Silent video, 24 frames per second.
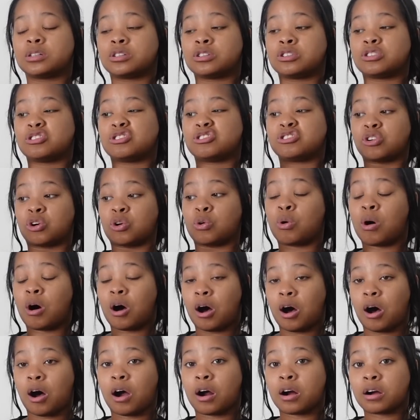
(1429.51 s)
so
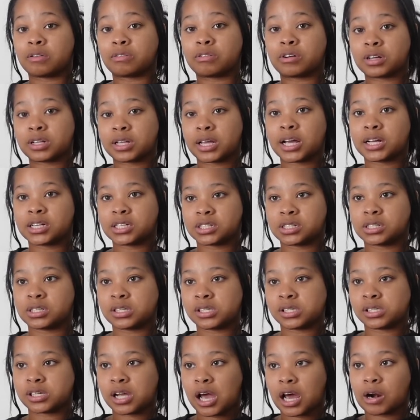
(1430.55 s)
hard for that
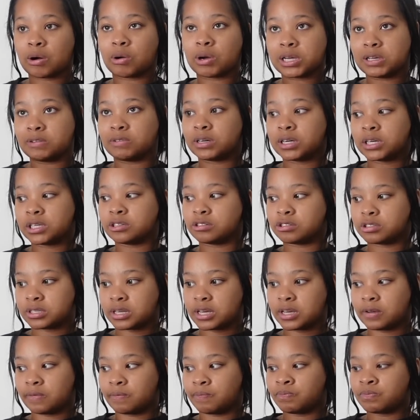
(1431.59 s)
shit. Y'all don't even
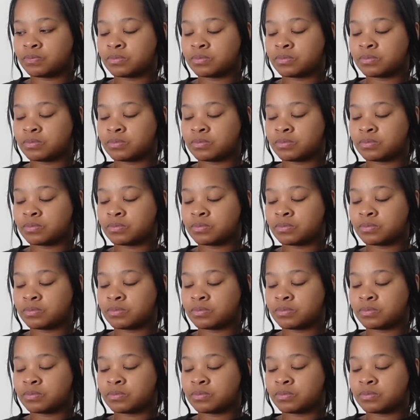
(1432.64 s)
understand.